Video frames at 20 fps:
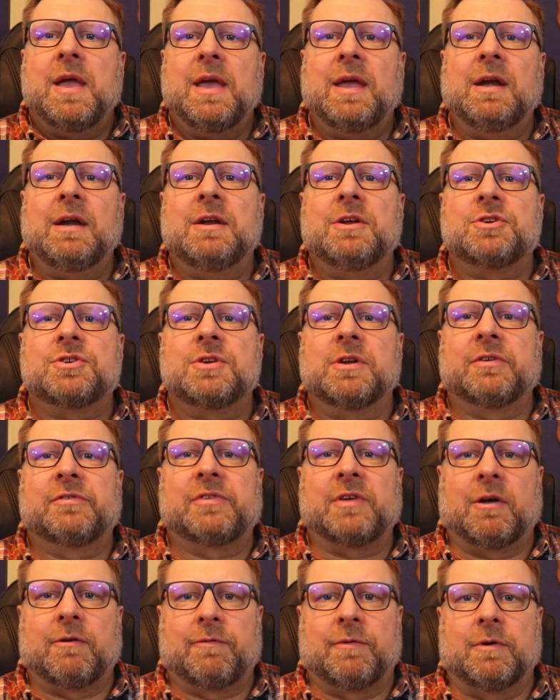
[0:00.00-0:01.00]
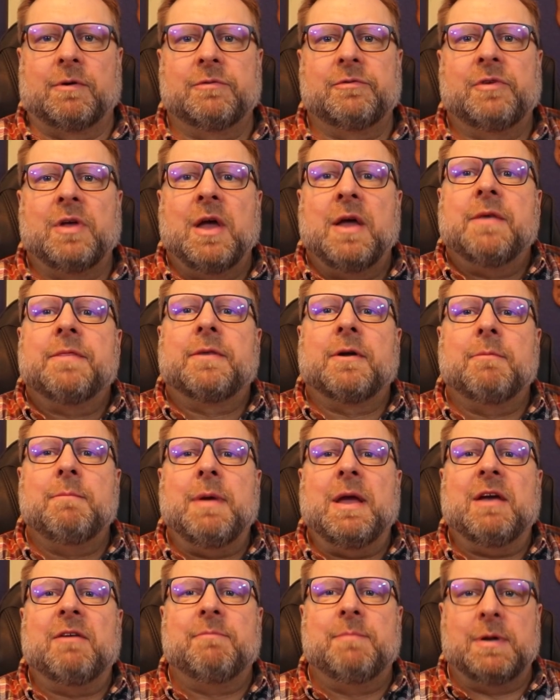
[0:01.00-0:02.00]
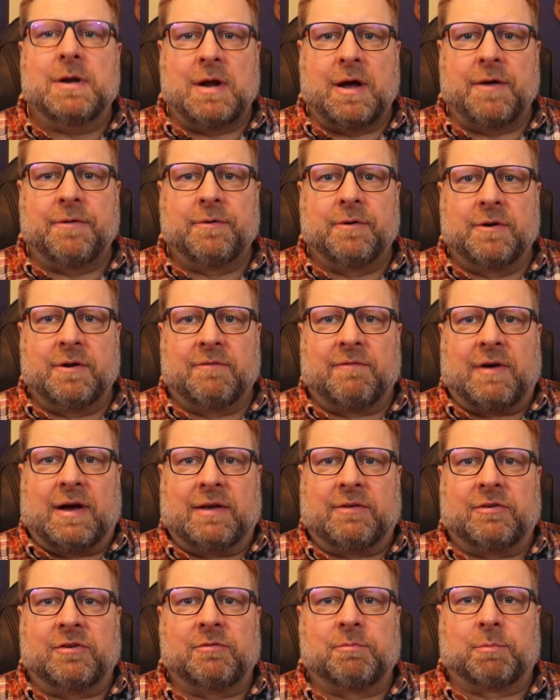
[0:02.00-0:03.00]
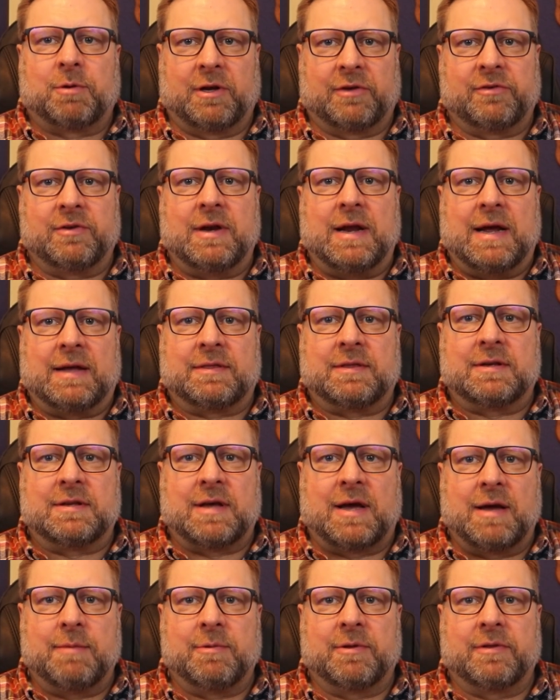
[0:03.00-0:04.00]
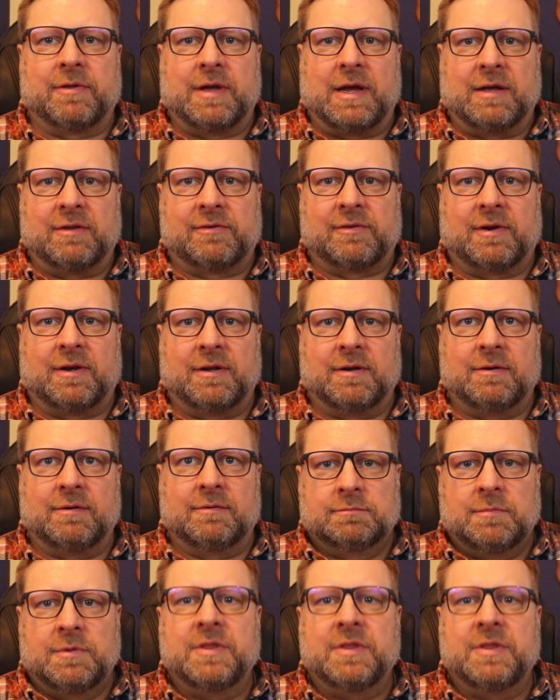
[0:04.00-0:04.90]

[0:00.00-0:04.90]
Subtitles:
In addition to cell phones, there may have been other devices present at the time of the incident.